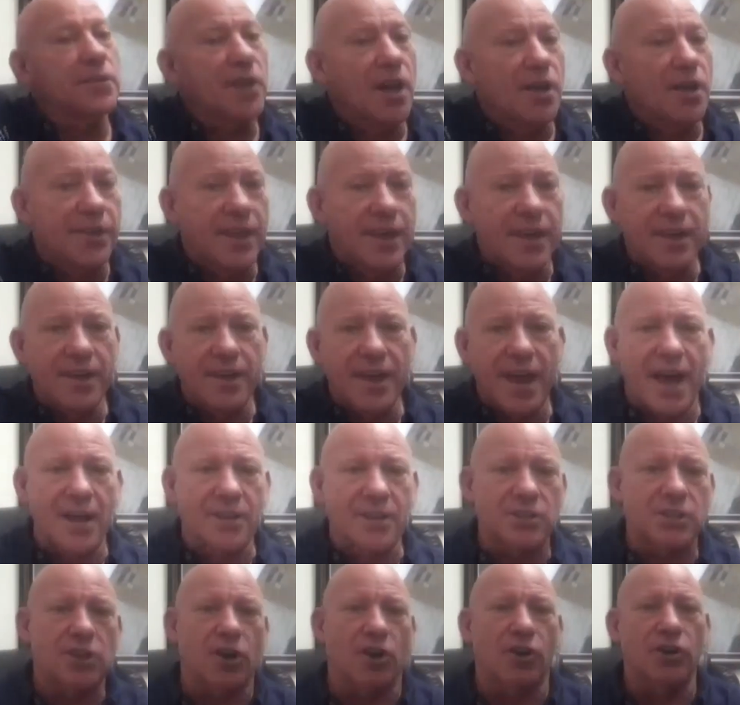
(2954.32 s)
on the
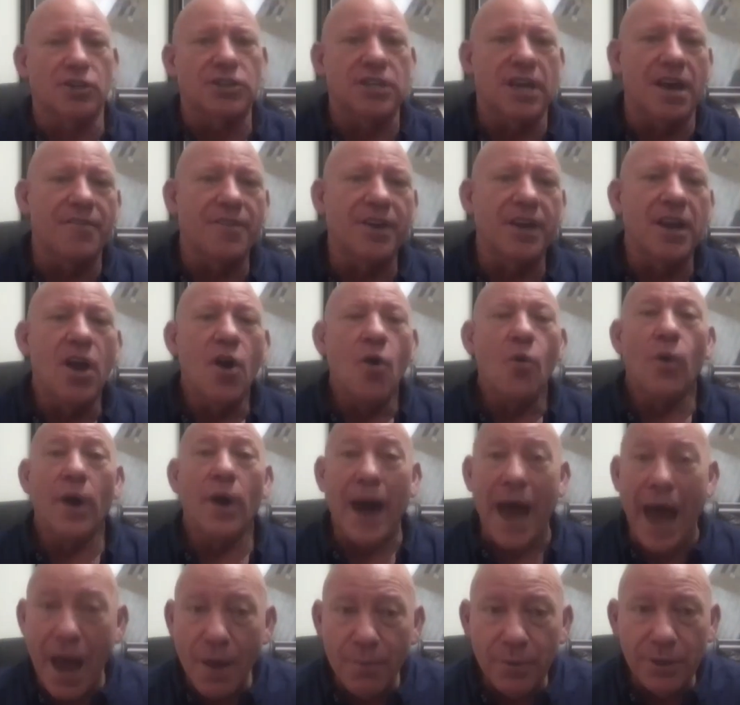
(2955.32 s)
outskirts of it.
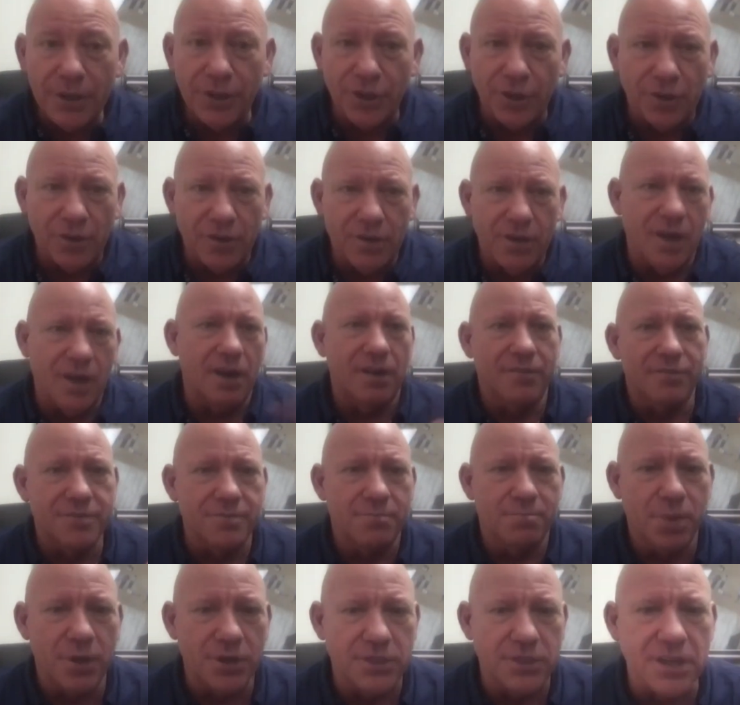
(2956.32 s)
What I would do, you know,
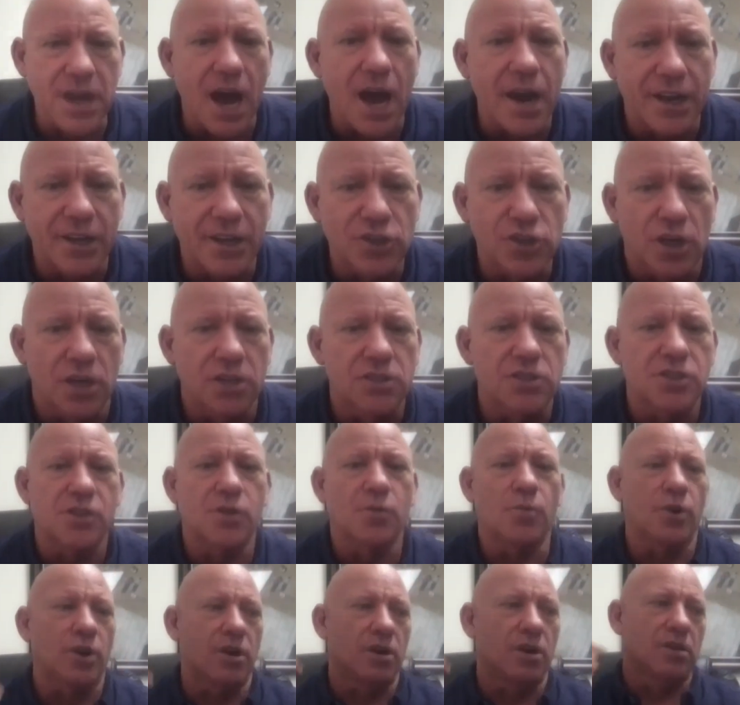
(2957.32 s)
put Scott in charge of
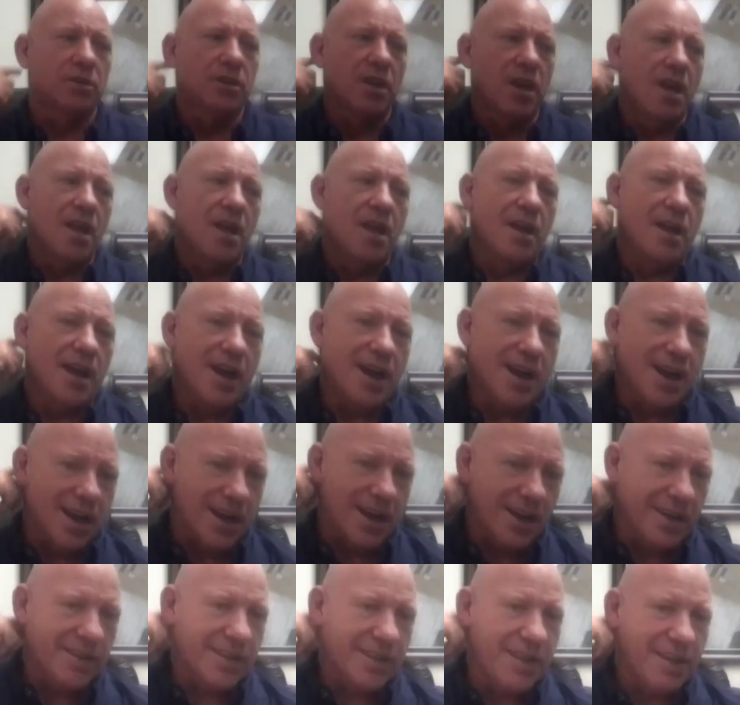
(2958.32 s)
the world,
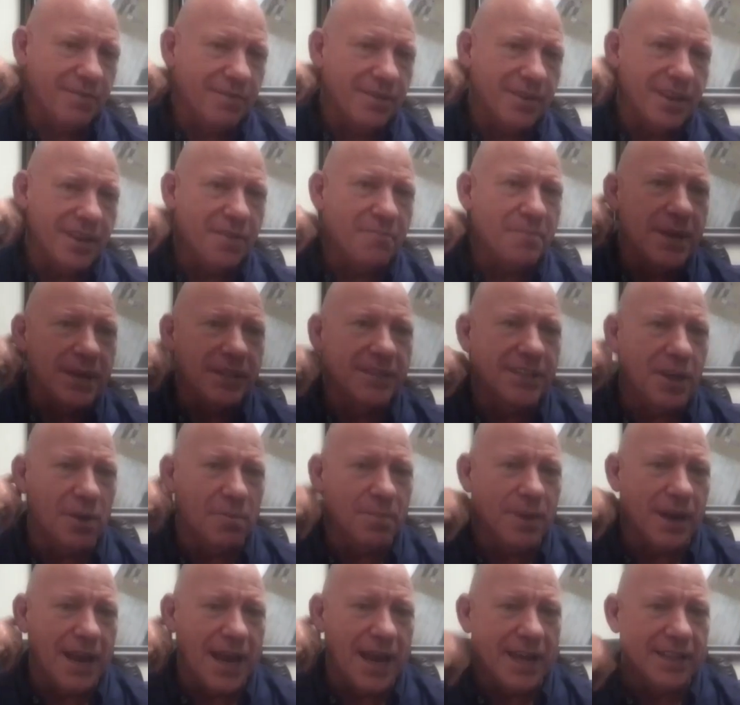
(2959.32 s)
give me Tel
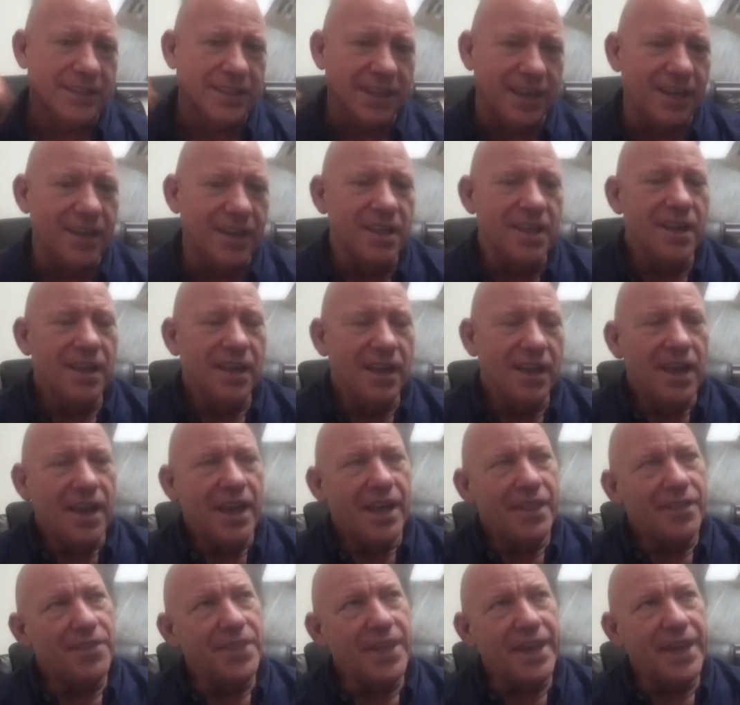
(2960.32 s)
Balata,
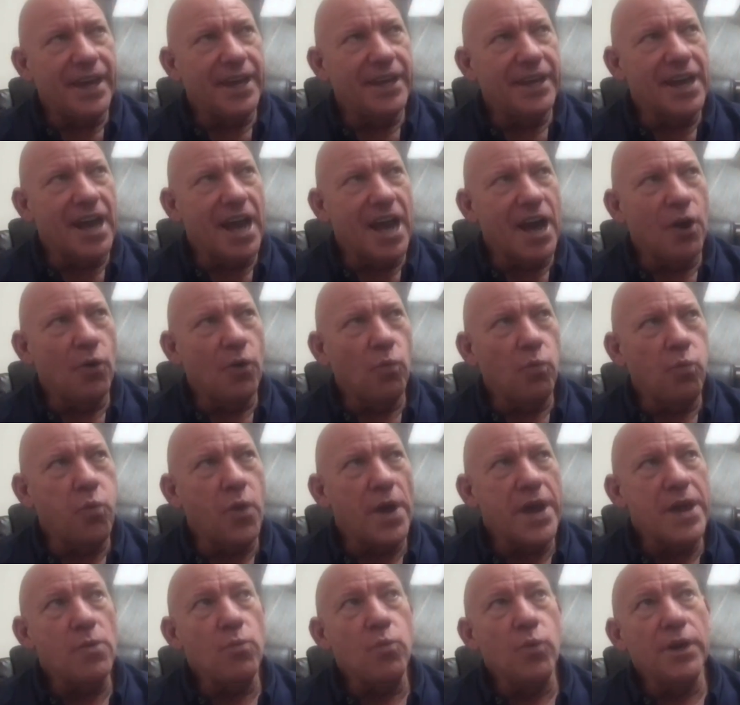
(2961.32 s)
then
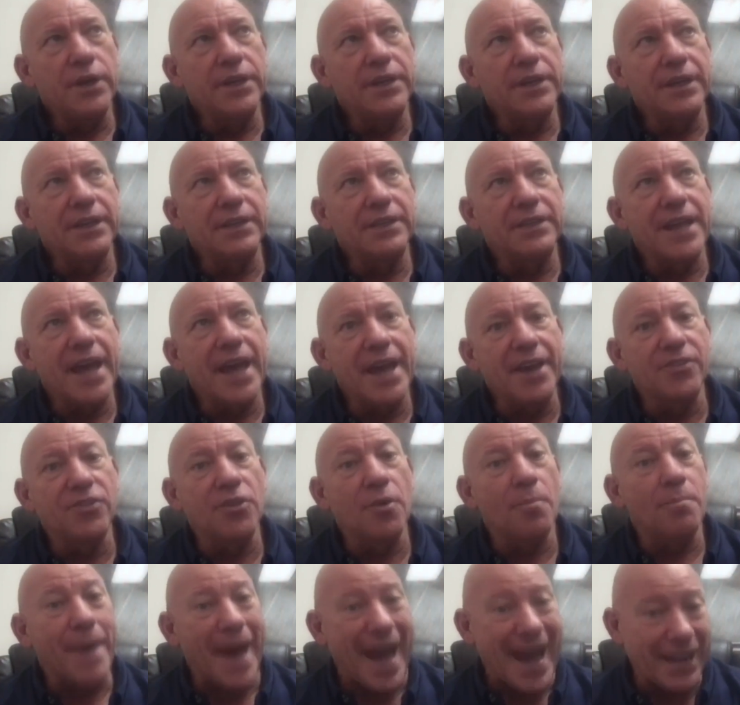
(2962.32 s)
we would take
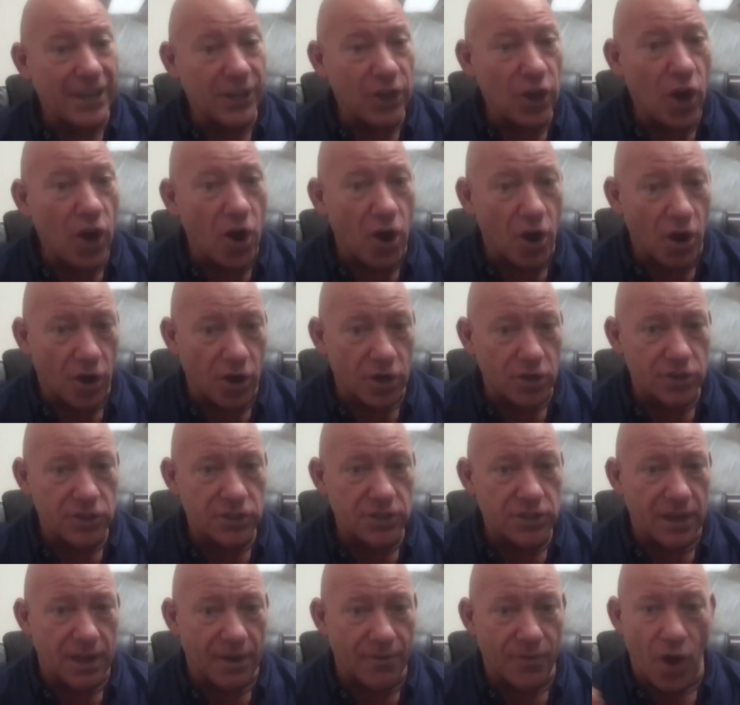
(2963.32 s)
the
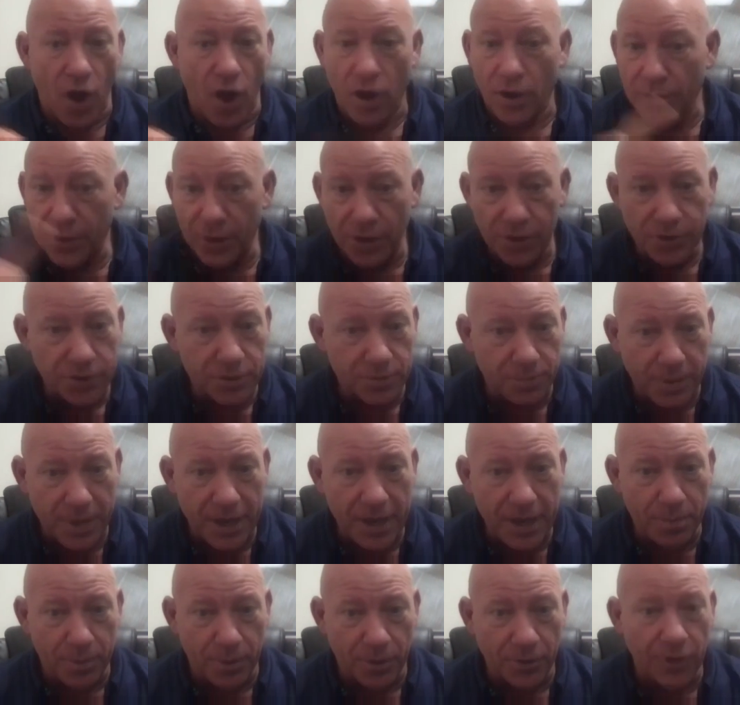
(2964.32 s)
backyards of all of those
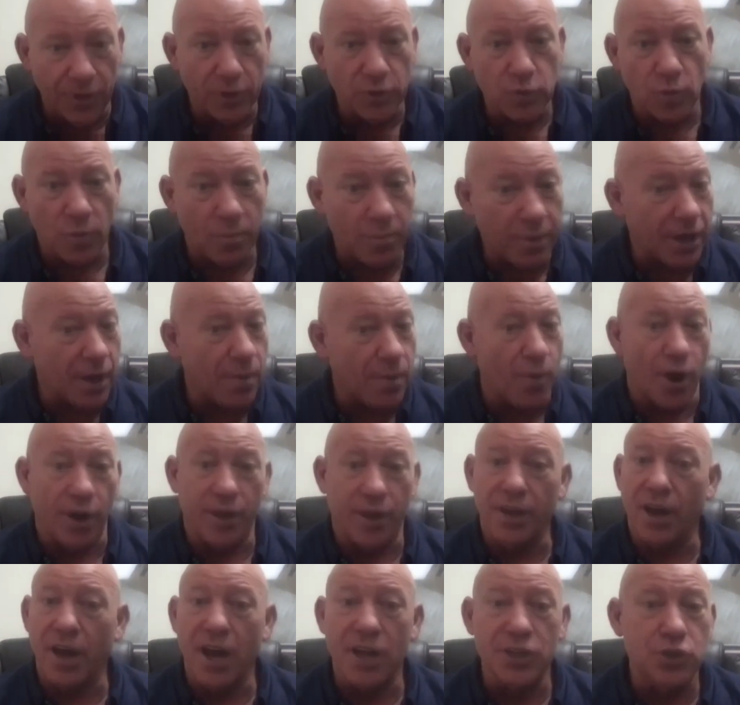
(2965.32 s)
people. Those would become
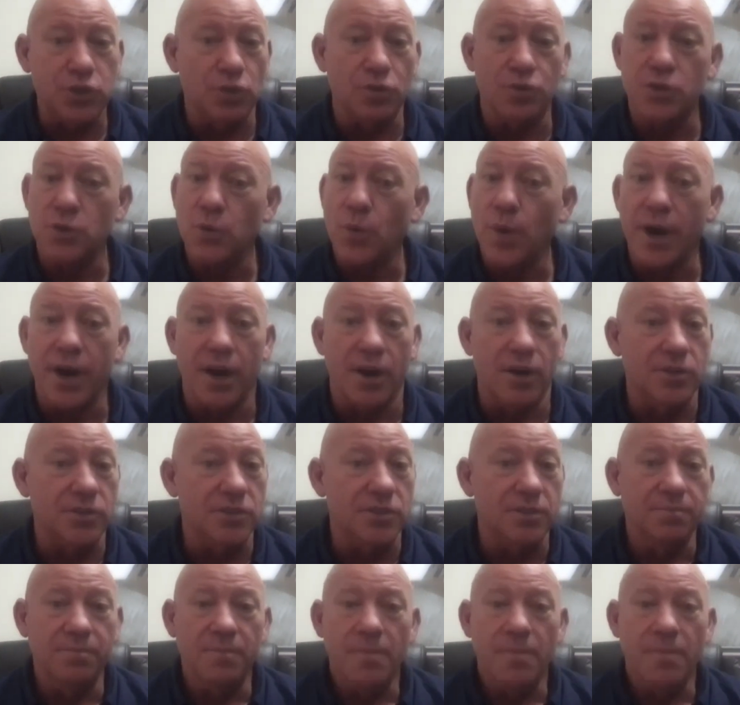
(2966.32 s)
archaeological squares.